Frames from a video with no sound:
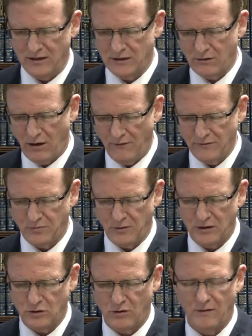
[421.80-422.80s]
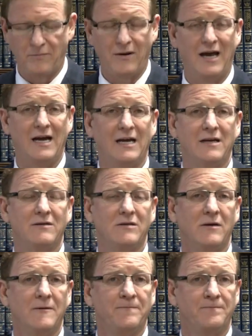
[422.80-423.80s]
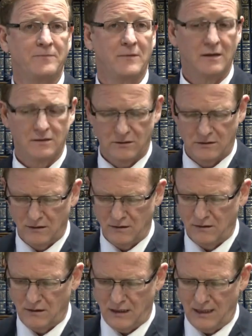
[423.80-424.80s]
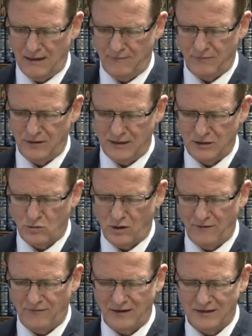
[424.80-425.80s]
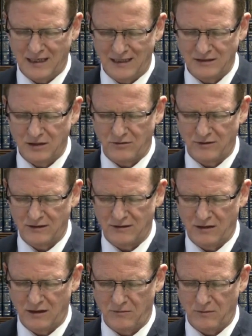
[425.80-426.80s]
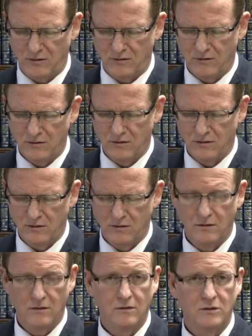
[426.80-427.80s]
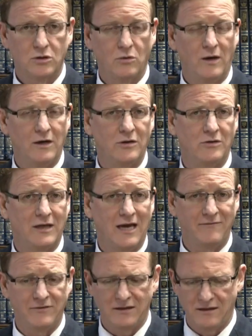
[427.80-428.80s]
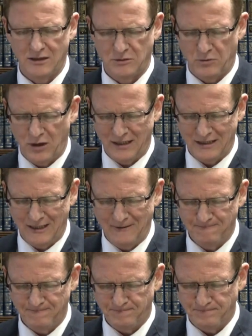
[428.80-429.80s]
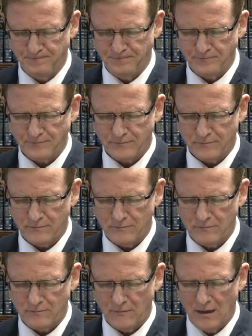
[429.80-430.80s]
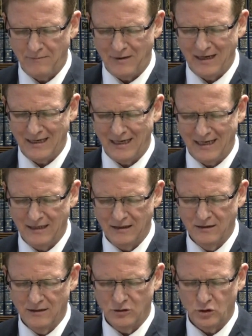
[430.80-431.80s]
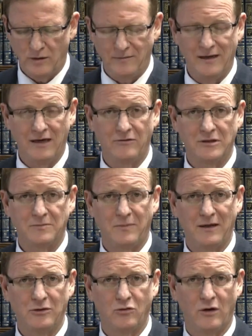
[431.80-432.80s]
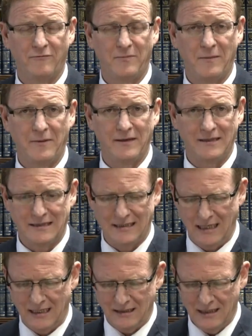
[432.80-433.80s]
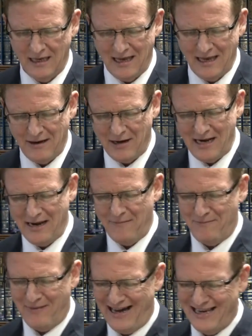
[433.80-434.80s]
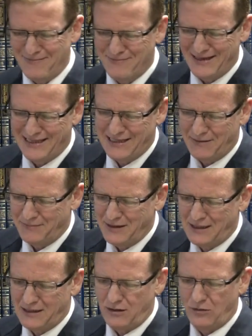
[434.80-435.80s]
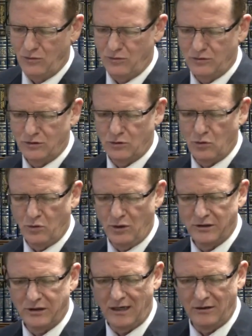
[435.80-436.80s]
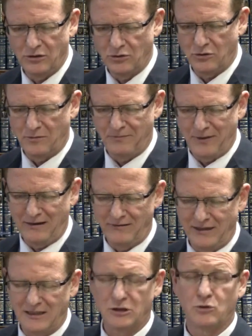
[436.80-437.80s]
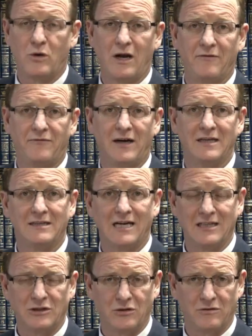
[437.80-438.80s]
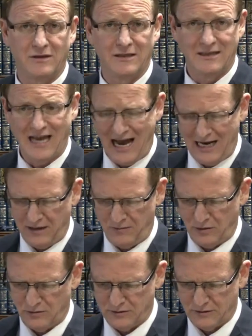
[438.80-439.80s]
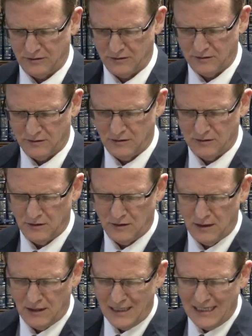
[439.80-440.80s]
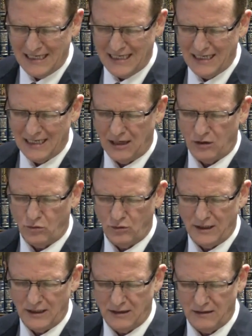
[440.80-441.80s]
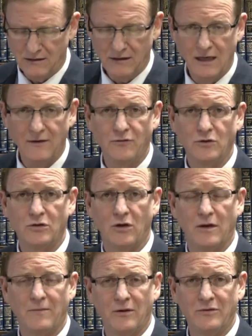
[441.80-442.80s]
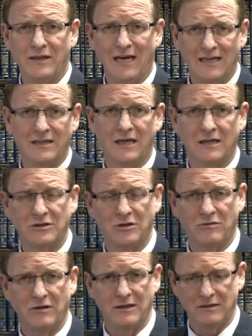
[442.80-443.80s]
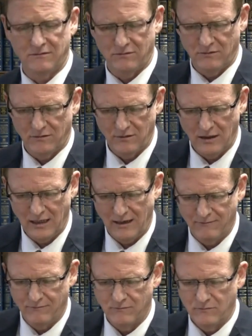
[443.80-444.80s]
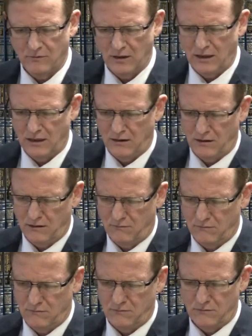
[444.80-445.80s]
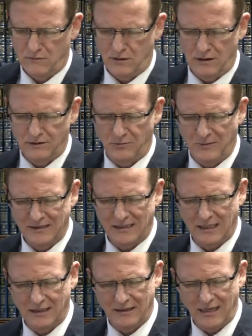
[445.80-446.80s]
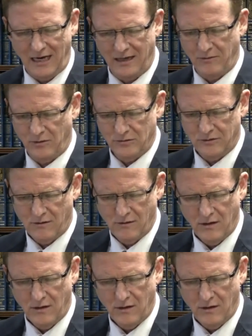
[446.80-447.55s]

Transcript: and its offspring should apply to disqualified consecrated animal. So why you don't have it in this Breita? Male. So Abaye responded to Rav Papa and he said, "Lemay medamit lehu? To what are you comparing disqualified consecrated animals? I lechulin. If you talk about non-consecrated domesticated animals,